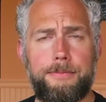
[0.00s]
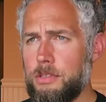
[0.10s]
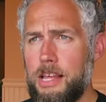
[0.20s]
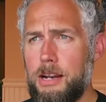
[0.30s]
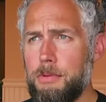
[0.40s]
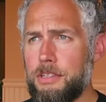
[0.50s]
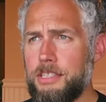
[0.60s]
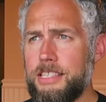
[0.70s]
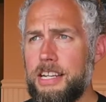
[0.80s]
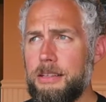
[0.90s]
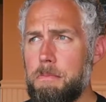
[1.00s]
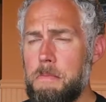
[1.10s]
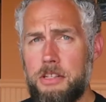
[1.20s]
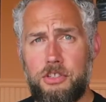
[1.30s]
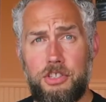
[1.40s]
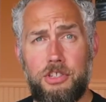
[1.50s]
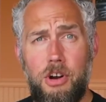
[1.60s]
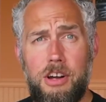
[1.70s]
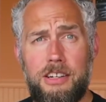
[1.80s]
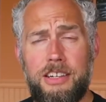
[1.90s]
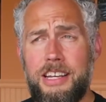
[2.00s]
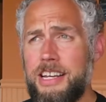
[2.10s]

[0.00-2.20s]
It's not about just getting the muscles strong.